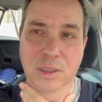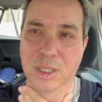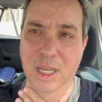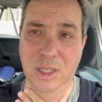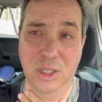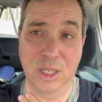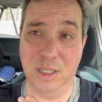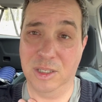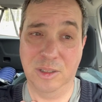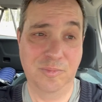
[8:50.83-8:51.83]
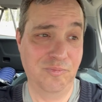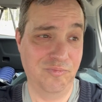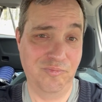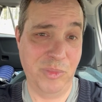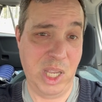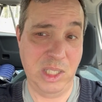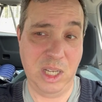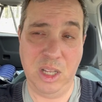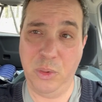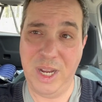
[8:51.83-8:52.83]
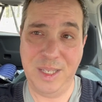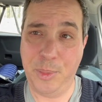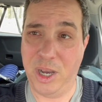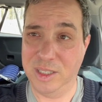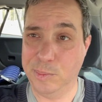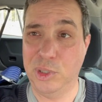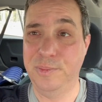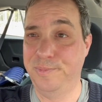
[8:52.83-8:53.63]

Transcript: and just as out of the way as possible.